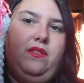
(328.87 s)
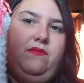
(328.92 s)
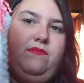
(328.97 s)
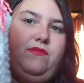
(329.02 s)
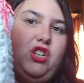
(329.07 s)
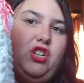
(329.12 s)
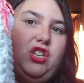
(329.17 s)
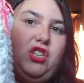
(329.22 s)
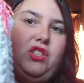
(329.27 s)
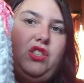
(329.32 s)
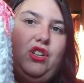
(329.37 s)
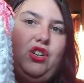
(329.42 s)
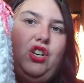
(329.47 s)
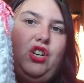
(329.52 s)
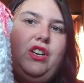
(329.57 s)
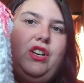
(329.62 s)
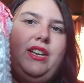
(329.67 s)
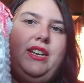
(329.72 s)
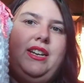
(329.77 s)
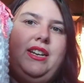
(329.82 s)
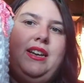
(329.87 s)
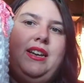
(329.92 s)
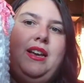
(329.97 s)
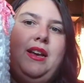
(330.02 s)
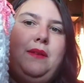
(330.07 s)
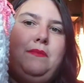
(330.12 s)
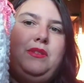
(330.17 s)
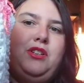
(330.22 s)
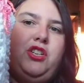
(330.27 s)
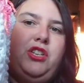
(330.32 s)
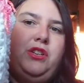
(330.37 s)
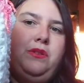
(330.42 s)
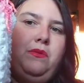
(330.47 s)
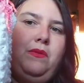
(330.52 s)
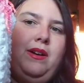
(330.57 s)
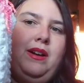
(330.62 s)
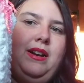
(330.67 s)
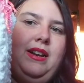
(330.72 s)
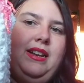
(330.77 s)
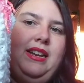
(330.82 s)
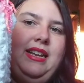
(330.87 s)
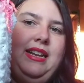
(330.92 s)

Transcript: just the hood, but she wanted